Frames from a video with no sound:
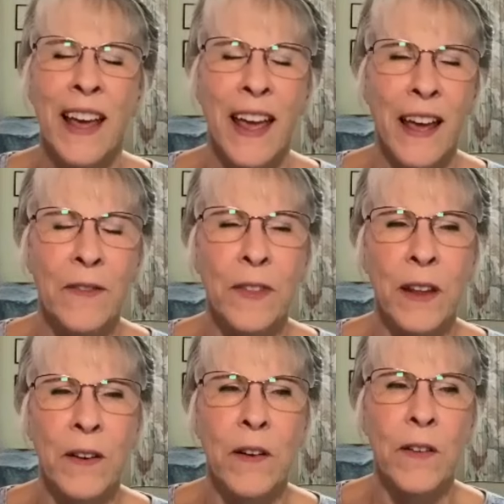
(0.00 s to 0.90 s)
And
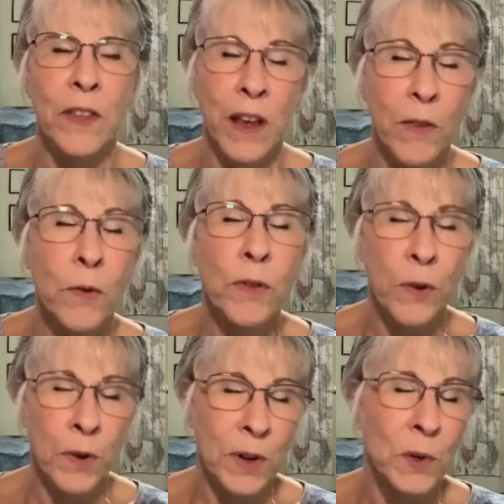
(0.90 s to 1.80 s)
then the other
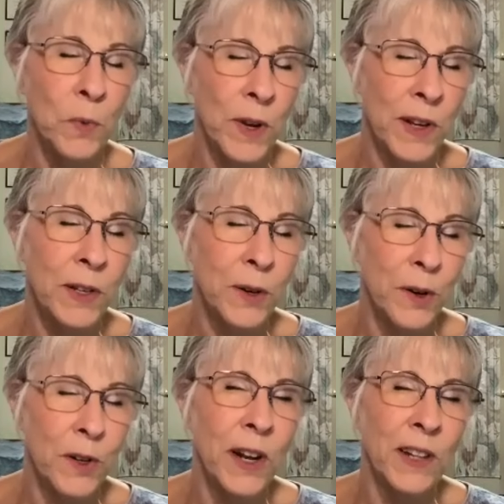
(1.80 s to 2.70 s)
third is
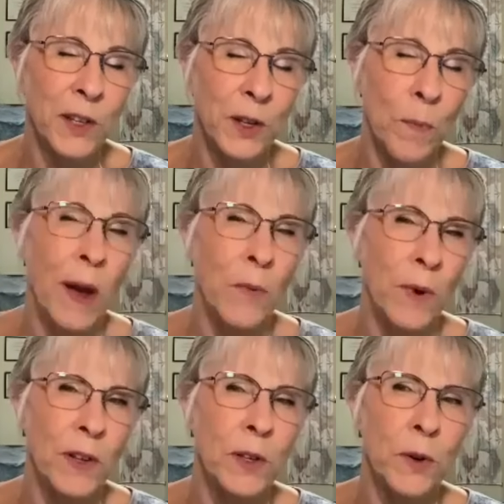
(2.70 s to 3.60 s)
research. And so my
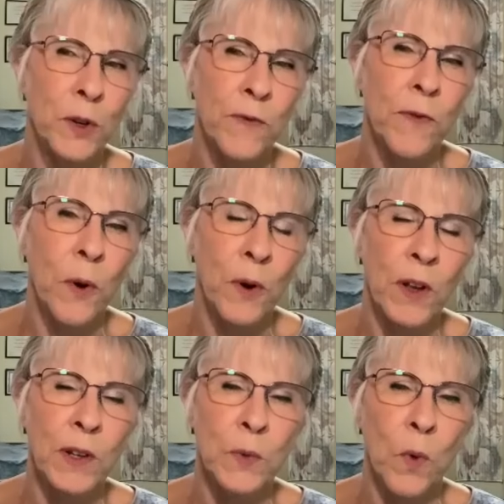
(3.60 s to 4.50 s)
research
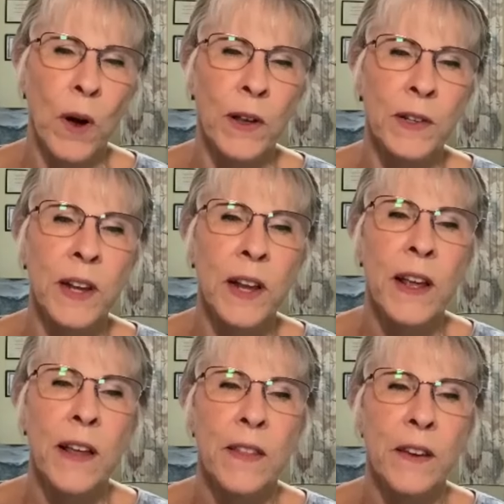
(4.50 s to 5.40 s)
focus was
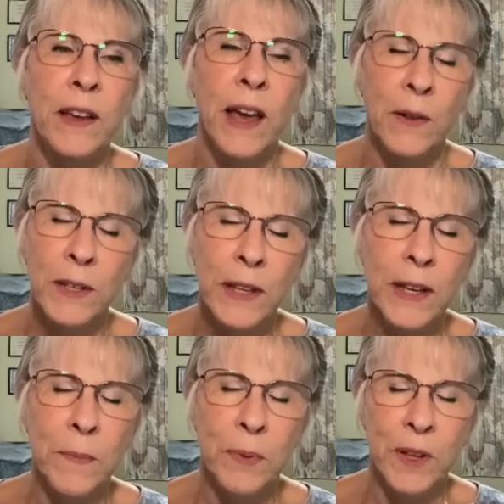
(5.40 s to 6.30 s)
the
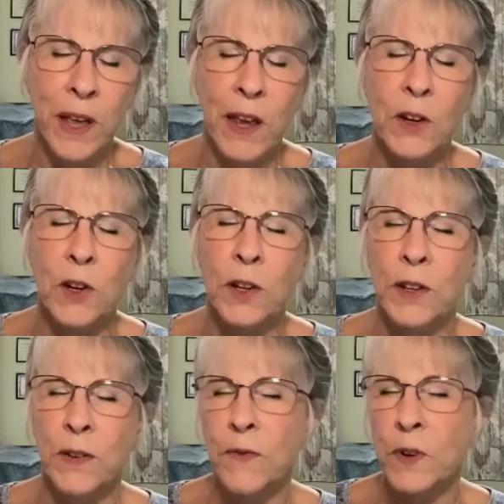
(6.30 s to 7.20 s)
counseling implications
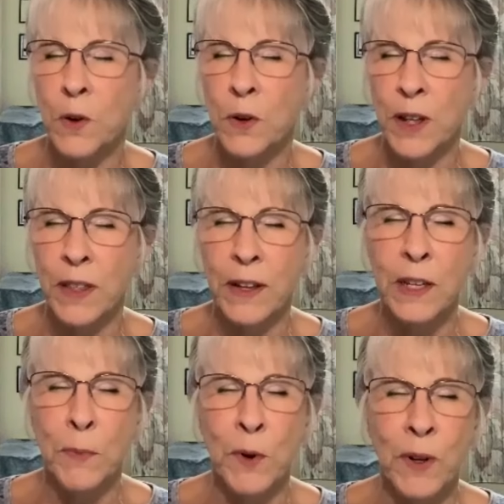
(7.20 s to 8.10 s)
of near-death
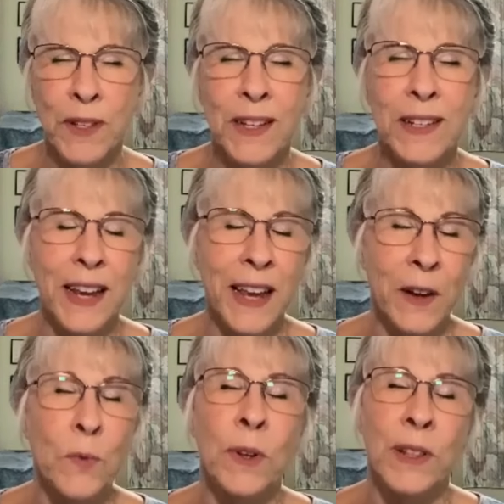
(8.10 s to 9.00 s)
experiences and
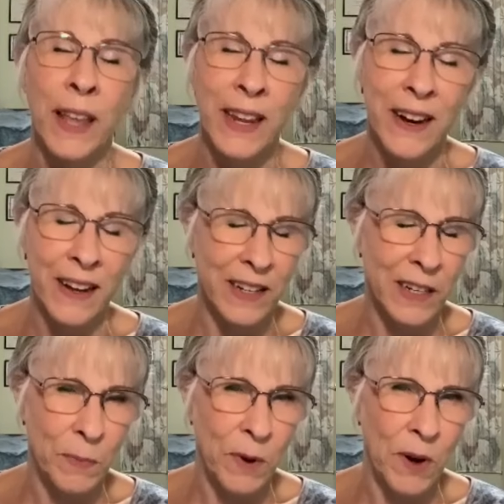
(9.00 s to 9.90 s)
related
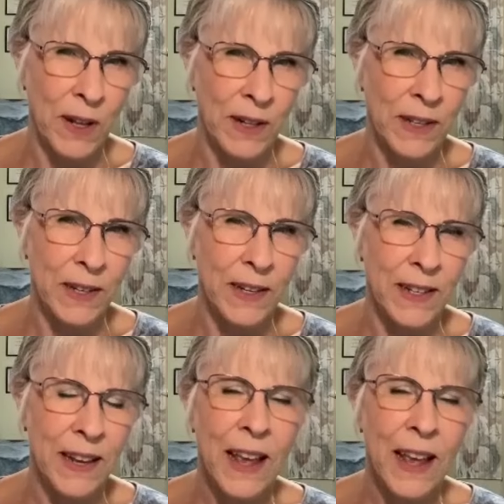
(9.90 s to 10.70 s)
experiences.